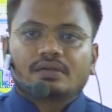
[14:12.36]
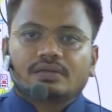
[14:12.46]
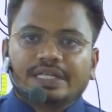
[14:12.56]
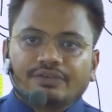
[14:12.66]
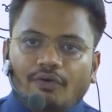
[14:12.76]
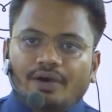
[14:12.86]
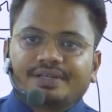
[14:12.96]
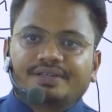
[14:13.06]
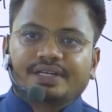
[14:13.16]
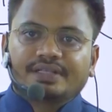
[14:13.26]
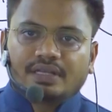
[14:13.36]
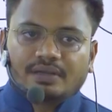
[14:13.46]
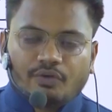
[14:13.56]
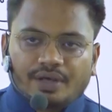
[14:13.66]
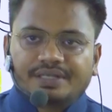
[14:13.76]
deforesting
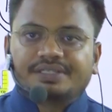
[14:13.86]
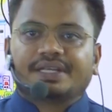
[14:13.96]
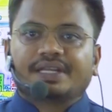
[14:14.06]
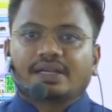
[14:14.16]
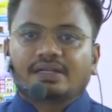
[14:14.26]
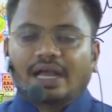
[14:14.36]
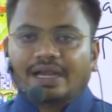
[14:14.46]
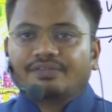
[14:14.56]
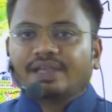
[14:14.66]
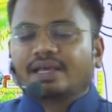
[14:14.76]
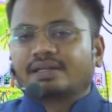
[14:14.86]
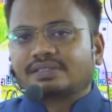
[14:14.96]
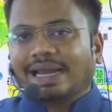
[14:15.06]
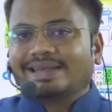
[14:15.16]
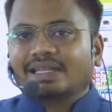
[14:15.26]
the forest area and we are
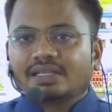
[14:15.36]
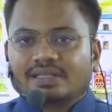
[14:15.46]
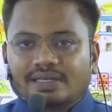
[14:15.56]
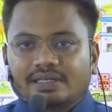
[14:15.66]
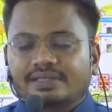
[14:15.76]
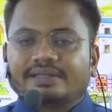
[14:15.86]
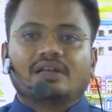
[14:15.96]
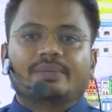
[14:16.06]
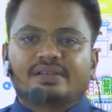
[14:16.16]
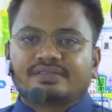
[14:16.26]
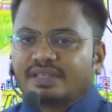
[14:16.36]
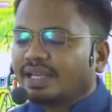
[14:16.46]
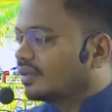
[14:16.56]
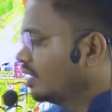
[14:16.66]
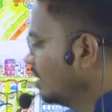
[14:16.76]
starting the settlements there.